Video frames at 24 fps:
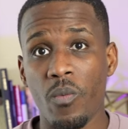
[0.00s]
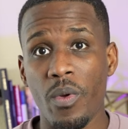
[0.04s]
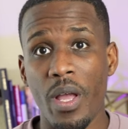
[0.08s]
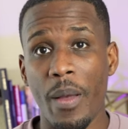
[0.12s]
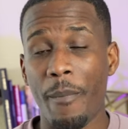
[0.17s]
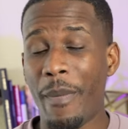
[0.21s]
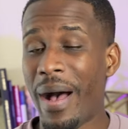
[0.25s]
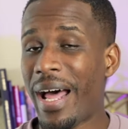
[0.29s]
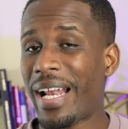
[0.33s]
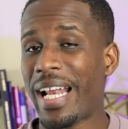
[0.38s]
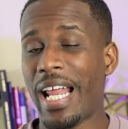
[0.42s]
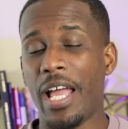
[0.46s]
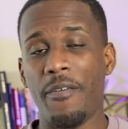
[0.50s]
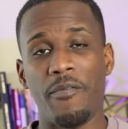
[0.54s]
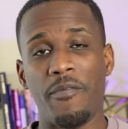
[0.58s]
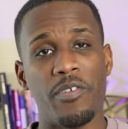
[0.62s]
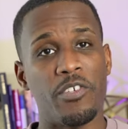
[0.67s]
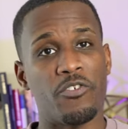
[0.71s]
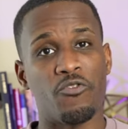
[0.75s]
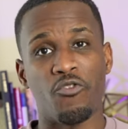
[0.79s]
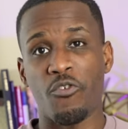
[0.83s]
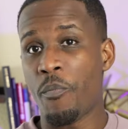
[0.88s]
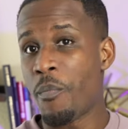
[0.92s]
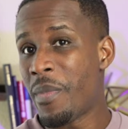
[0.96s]
And my life has
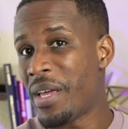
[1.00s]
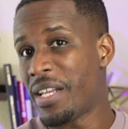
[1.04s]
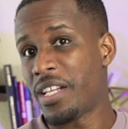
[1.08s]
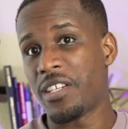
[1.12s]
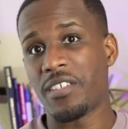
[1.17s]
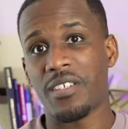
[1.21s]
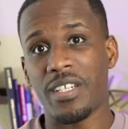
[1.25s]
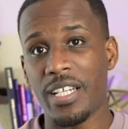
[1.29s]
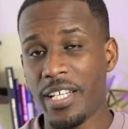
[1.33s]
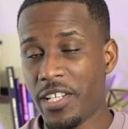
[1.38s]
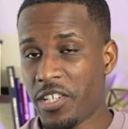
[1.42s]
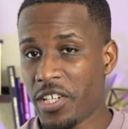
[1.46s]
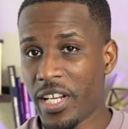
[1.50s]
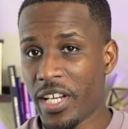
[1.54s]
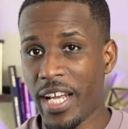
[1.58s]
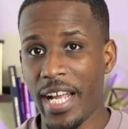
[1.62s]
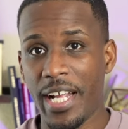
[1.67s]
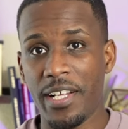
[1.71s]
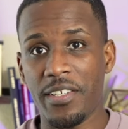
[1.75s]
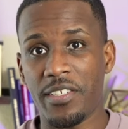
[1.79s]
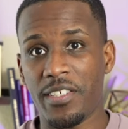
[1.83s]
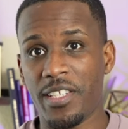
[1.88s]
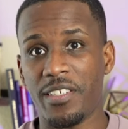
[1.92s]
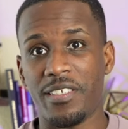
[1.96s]
tremendously
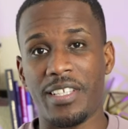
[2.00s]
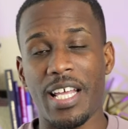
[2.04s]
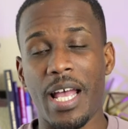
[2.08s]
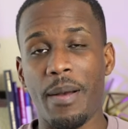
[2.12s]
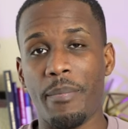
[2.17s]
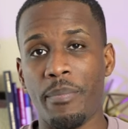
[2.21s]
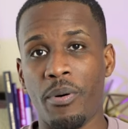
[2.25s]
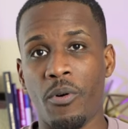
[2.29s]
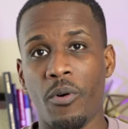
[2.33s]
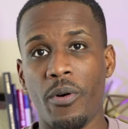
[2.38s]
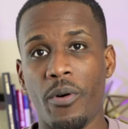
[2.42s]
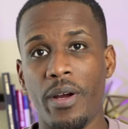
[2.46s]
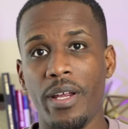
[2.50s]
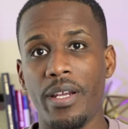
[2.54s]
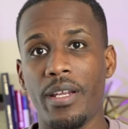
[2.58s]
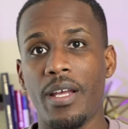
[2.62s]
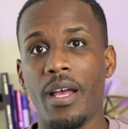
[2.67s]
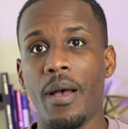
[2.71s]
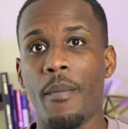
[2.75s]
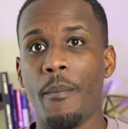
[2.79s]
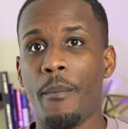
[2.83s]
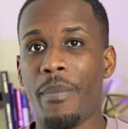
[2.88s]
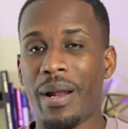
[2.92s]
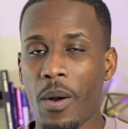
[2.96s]
changed since that point.
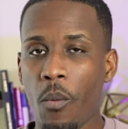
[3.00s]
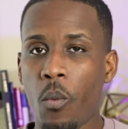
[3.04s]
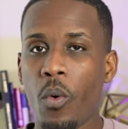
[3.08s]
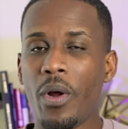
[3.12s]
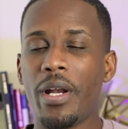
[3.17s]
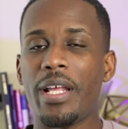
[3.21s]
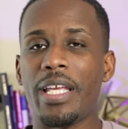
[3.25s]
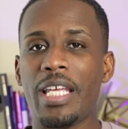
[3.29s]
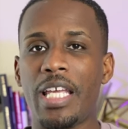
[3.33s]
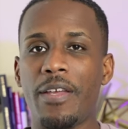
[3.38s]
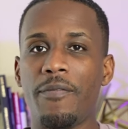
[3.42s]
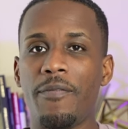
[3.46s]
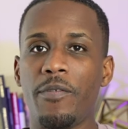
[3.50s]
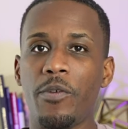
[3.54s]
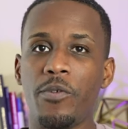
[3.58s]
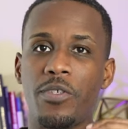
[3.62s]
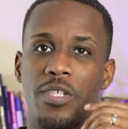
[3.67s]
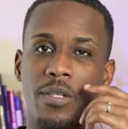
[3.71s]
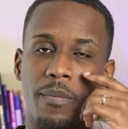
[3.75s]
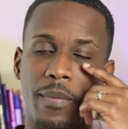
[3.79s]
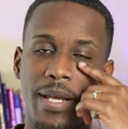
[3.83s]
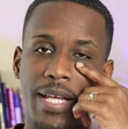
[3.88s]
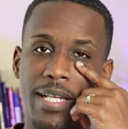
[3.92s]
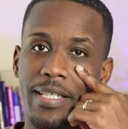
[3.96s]
But I want to give you
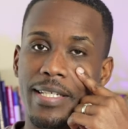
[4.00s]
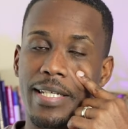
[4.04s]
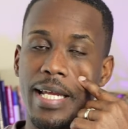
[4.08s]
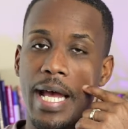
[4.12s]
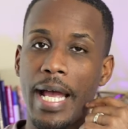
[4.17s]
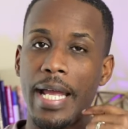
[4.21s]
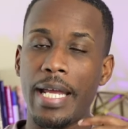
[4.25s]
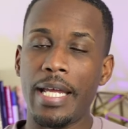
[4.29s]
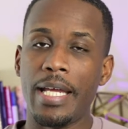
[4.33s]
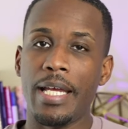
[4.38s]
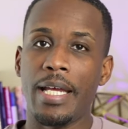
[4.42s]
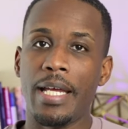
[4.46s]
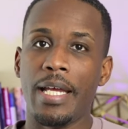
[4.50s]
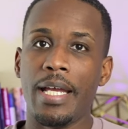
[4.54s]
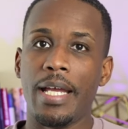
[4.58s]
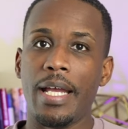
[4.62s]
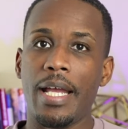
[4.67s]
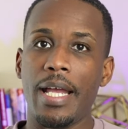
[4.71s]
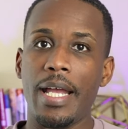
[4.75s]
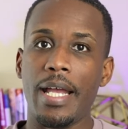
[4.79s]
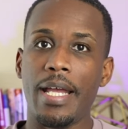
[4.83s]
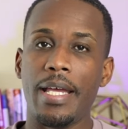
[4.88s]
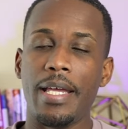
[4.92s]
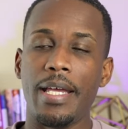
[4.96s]
some insight
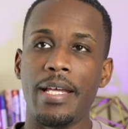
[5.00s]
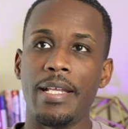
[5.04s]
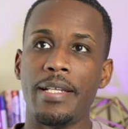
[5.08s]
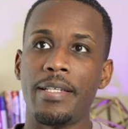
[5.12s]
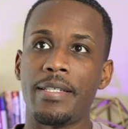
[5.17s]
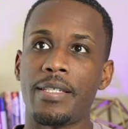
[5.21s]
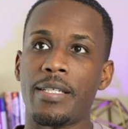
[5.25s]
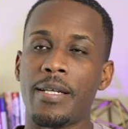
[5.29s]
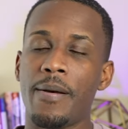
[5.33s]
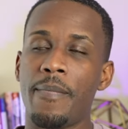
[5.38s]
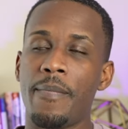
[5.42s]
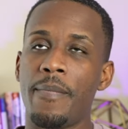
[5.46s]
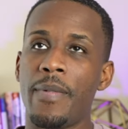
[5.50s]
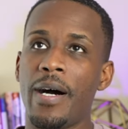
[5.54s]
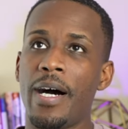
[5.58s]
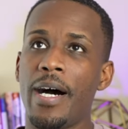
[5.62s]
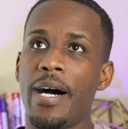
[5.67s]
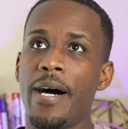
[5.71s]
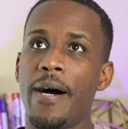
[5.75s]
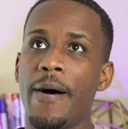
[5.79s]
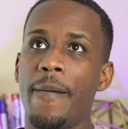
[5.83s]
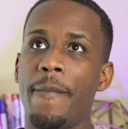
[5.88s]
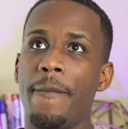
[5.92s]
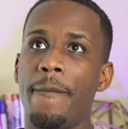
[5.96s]
and, and some,
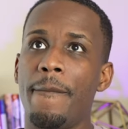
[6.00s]
uh,